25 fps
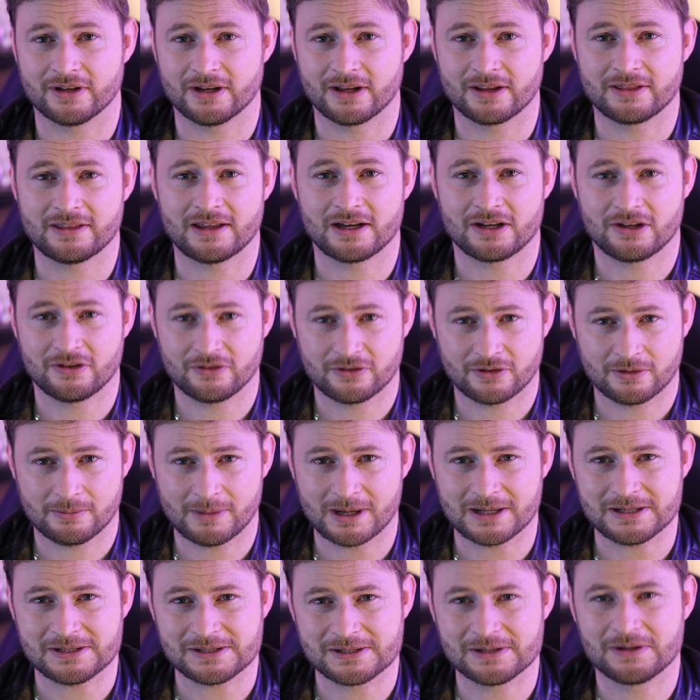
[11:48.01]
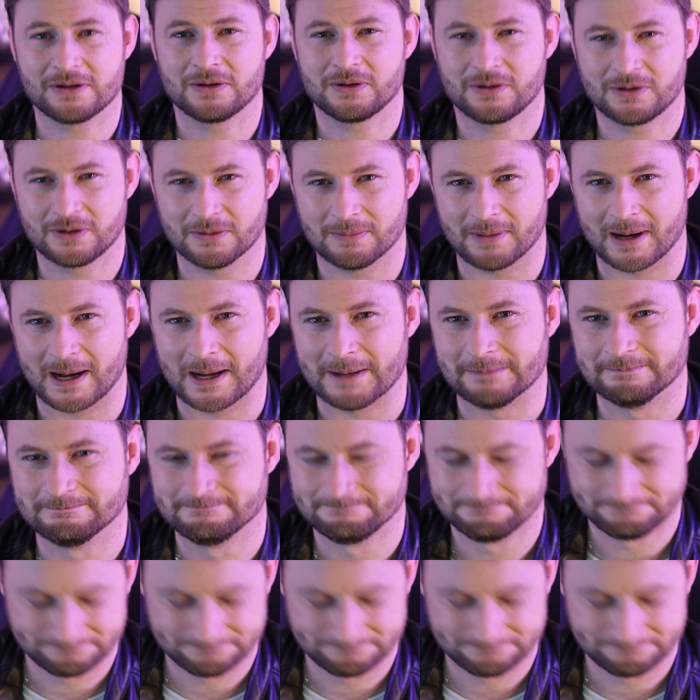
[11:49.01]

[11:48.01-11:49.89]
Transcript: Uh, thank you so much. Goodbye.